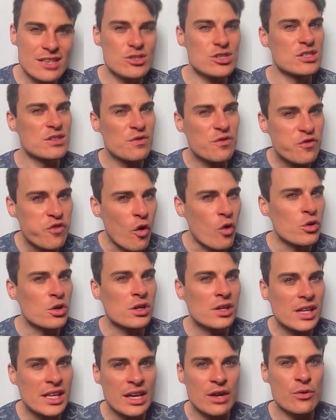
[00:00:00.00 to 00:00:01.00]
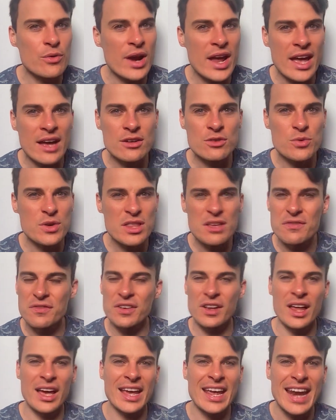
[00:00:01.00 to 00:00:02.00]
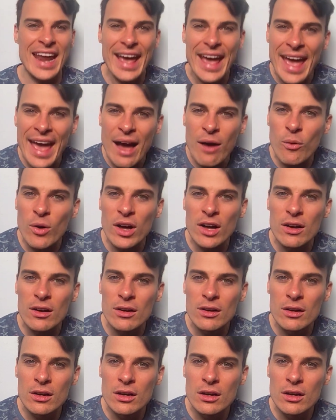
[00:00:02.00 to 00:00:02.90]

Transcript: just fondling around with it for like an hour.